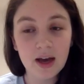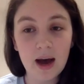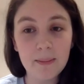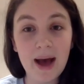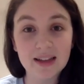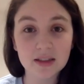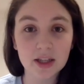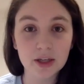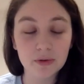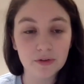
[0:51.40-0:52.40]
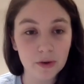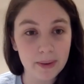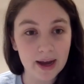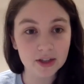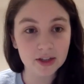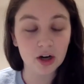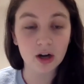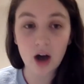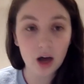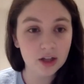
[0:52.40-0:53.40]
ask that you refer back to your
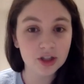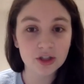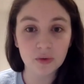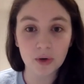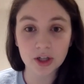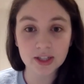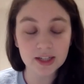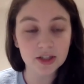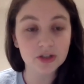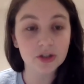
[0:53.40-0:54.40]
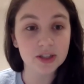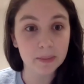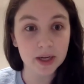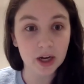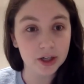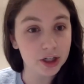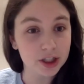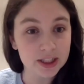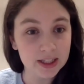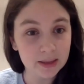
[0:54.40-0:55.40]
oncologist or your dentist or somebody on your
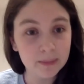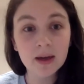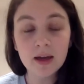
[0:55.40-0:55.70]
team,